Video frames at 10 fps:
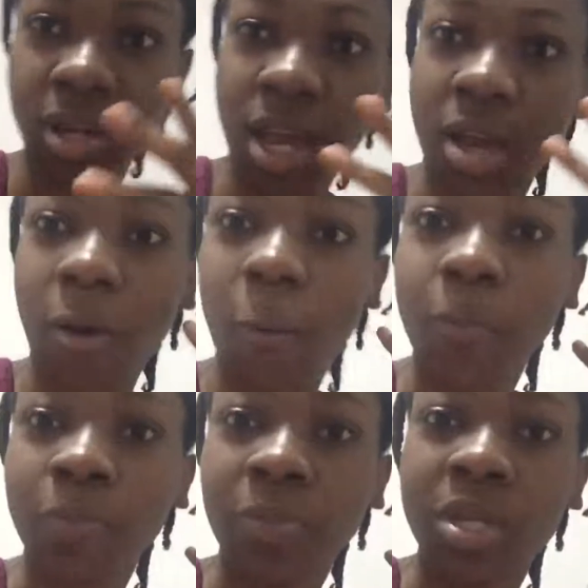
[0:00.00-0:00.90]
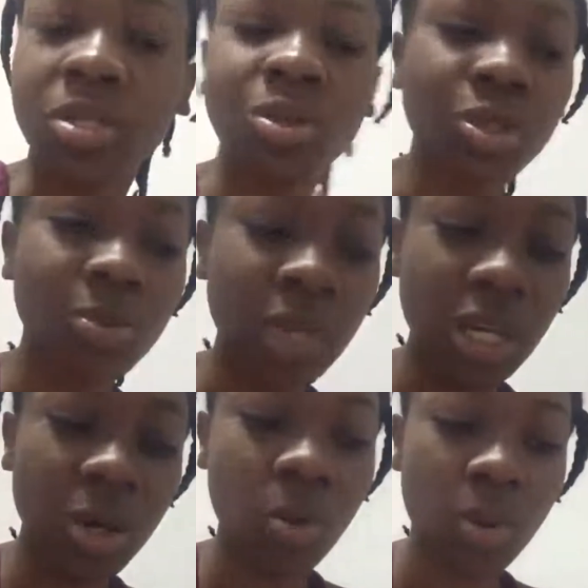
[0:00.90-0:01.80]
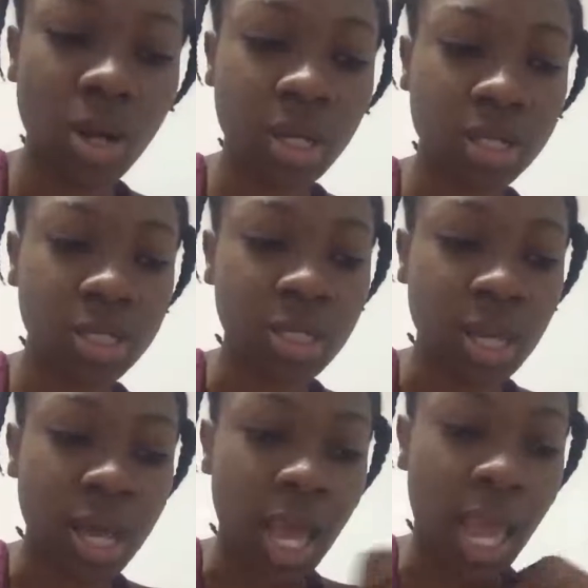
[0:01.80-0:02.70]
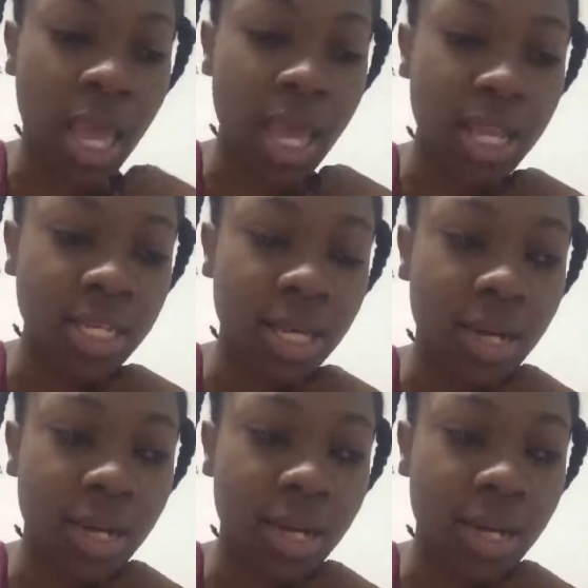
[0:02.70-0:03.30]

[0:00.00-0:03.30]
out how social media works and